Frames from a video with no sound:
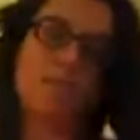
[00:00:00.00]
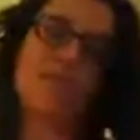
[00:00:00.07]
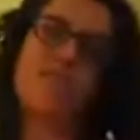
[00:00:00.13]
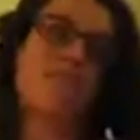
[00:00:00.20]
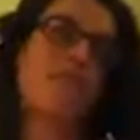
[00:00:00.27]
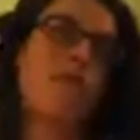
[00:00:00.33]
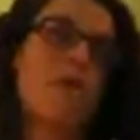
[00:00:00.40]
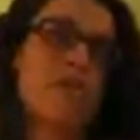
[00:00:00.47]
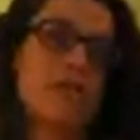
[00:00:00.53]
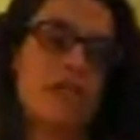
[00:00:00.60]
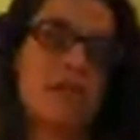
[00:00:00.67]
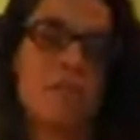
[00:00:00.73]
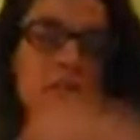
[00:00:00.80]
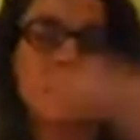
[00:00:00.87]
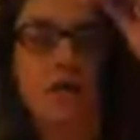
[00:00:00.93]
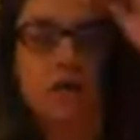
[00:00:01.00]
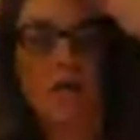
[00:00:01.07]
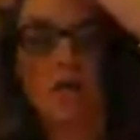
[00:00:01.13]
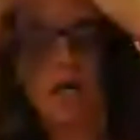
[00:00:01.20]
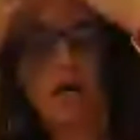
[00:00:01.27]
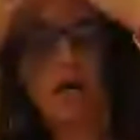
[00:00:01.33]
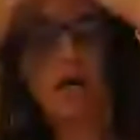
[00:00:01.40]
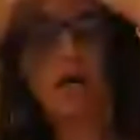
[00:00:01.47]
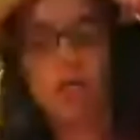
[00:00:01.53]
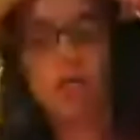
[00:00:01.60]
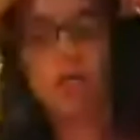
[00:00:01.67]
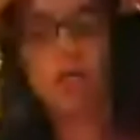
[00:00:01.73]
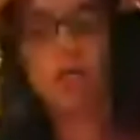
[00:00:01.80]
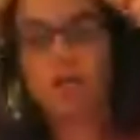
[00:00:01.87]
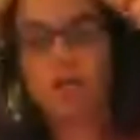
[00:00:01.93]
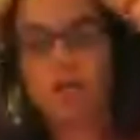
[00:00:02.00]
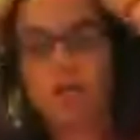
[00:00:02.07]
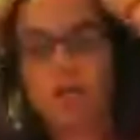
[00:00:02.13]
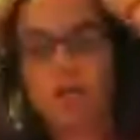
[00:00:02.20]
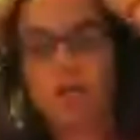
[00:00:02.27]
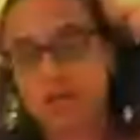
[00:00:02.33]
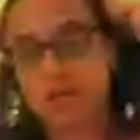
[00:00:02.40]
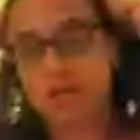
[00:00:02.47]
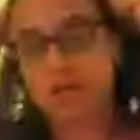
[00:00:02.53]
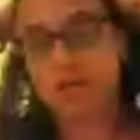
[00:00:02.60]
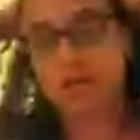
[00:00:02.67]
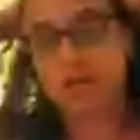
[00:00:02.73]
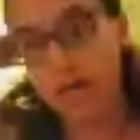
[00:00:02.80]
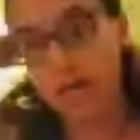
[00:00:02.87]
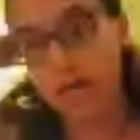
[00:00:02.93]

I'm by myself all the time. Unfortunately, the friends that I thought I